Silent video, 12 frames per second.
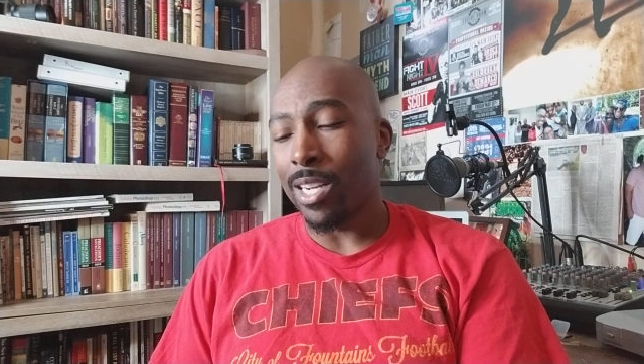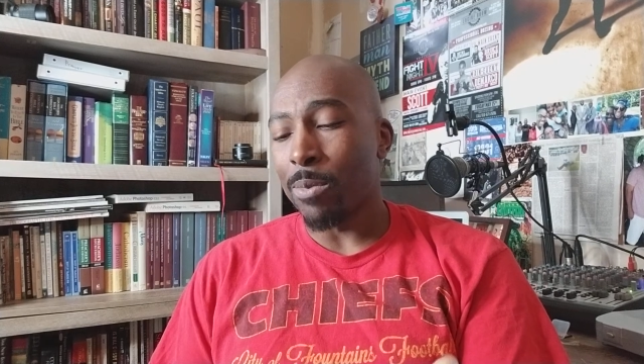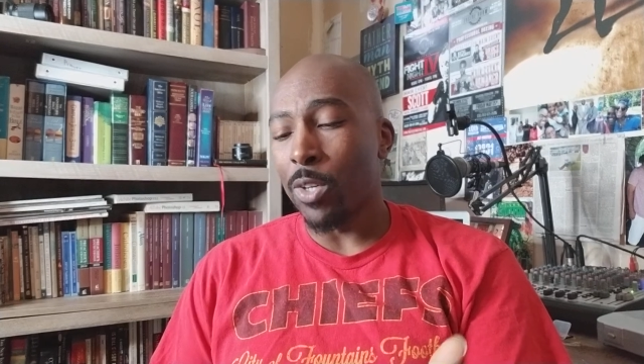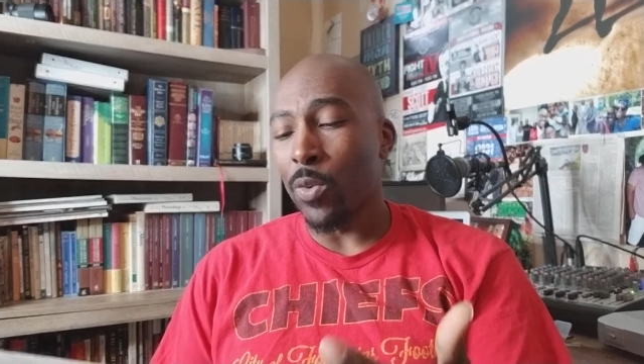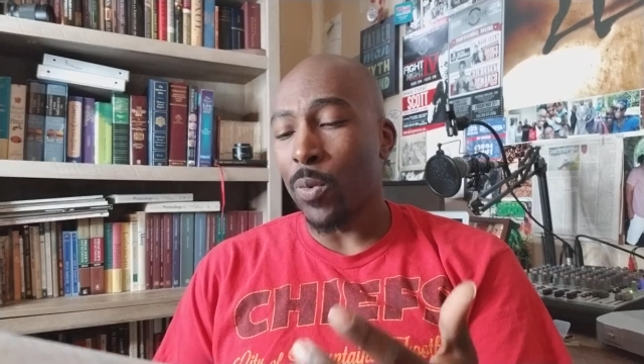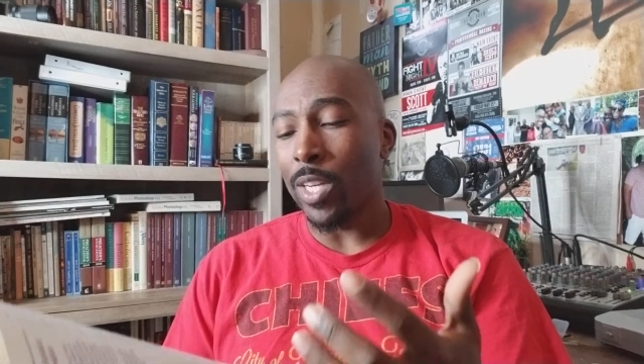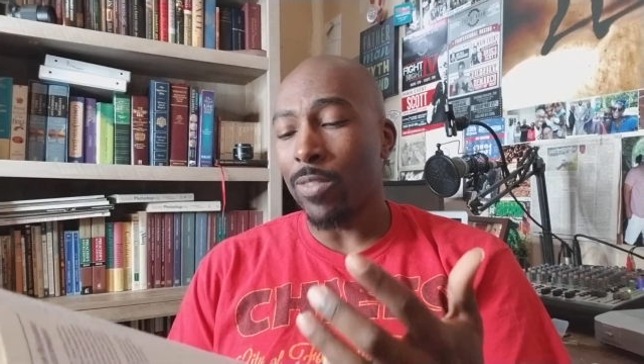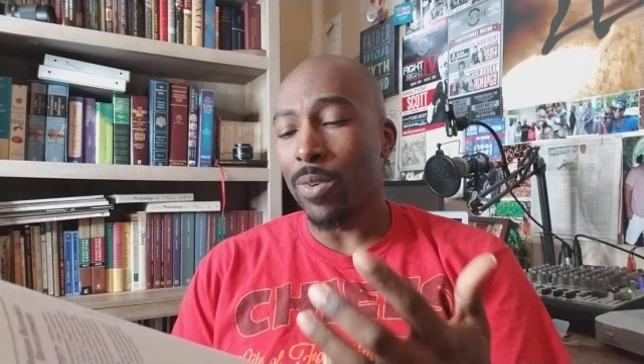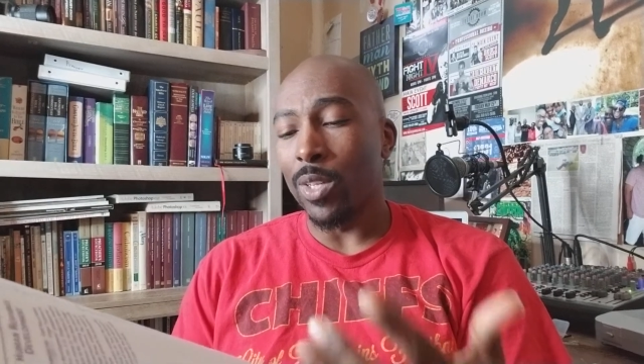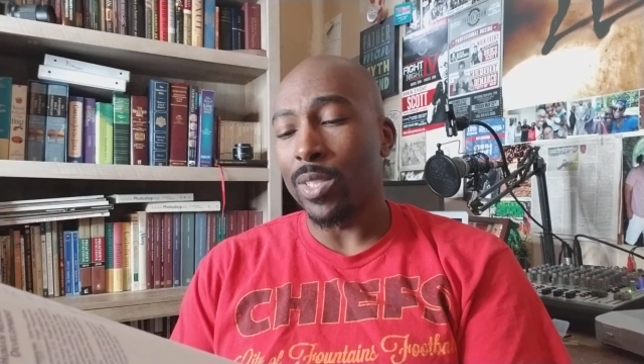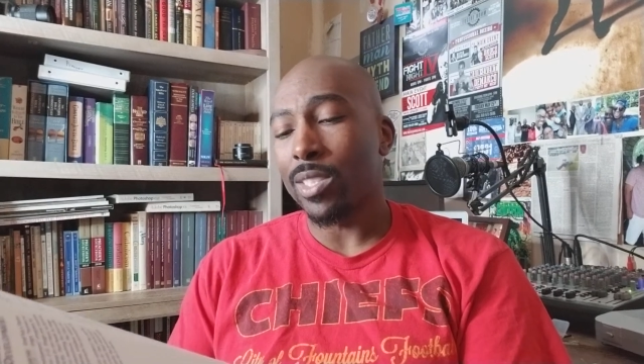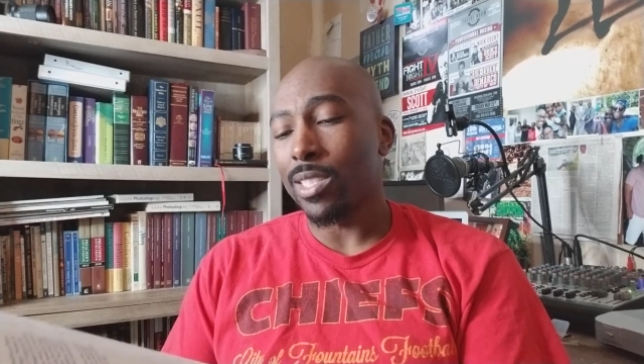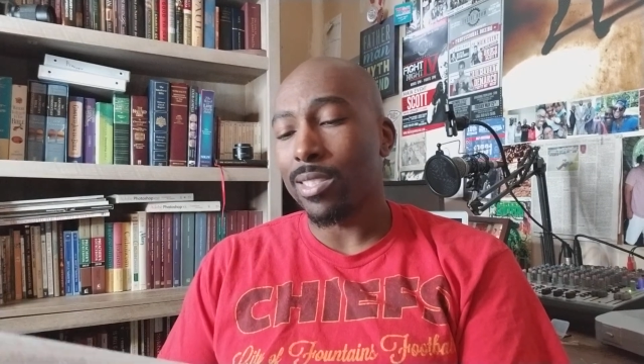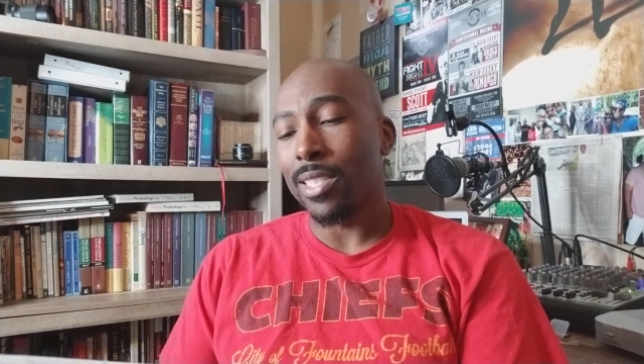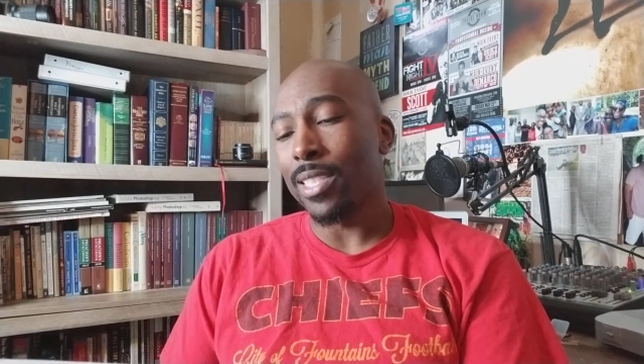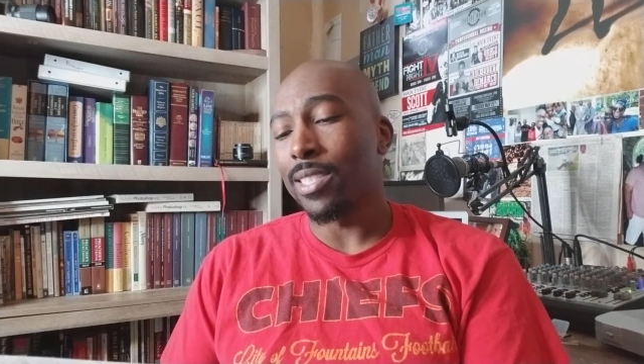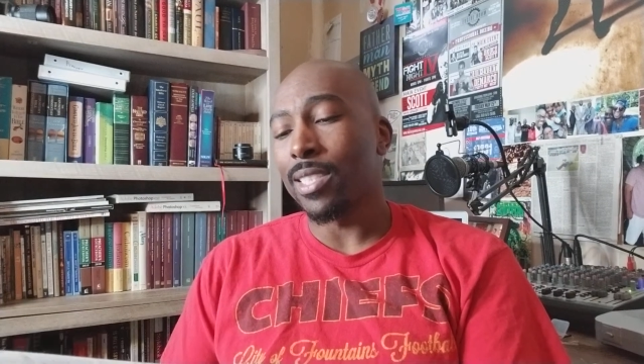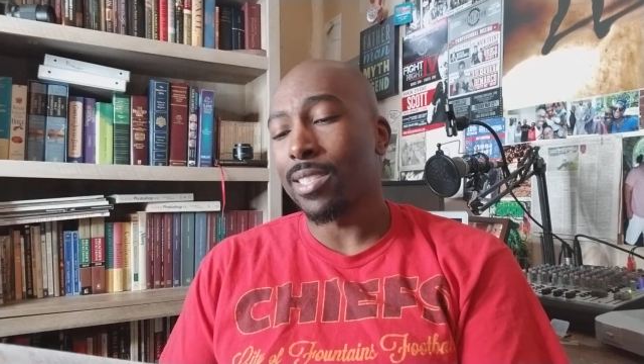I'm going to read verse
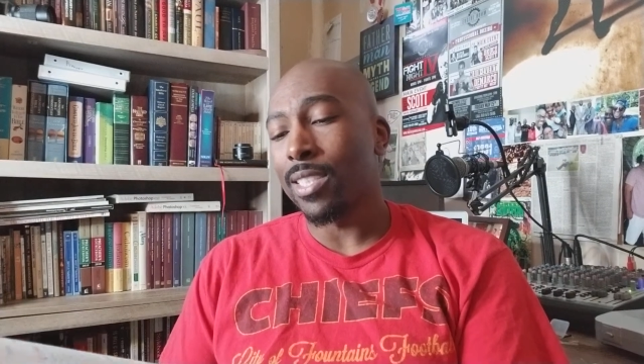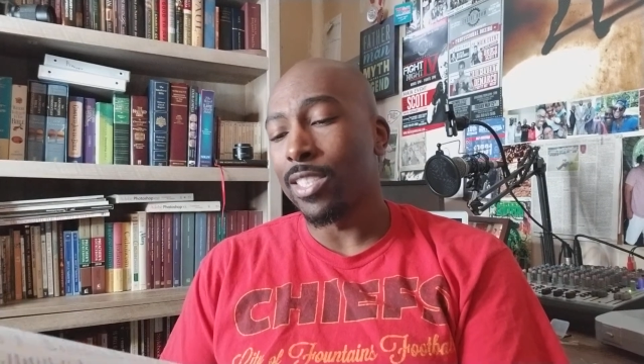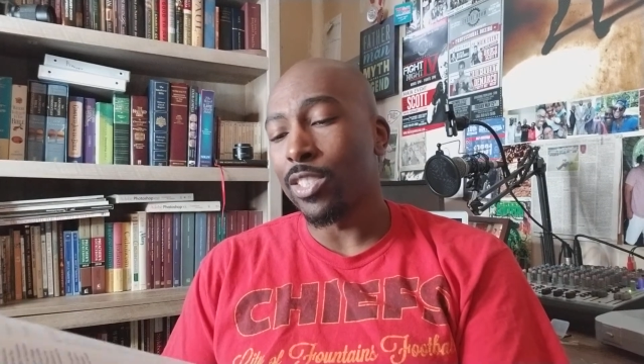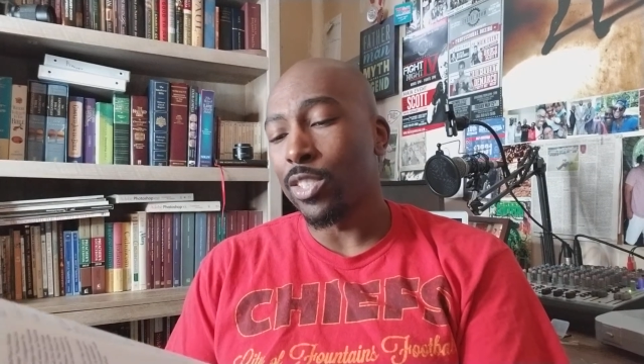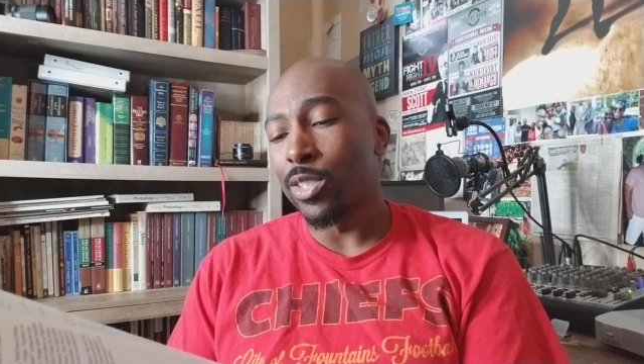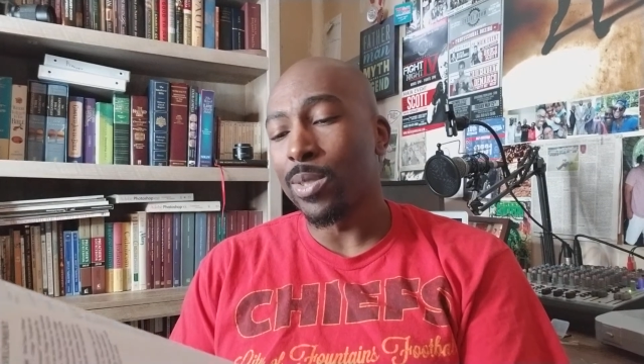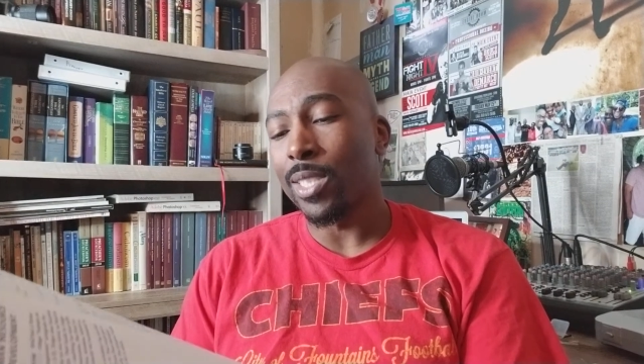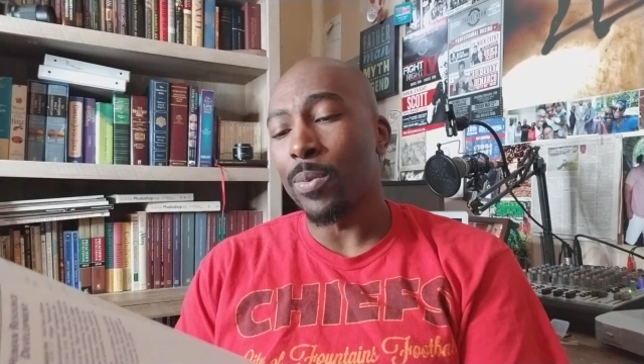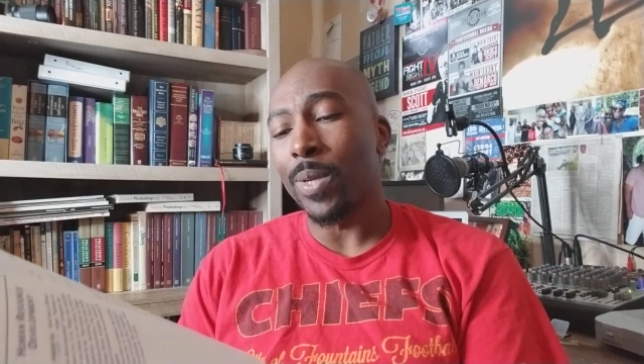16 just to introduce it.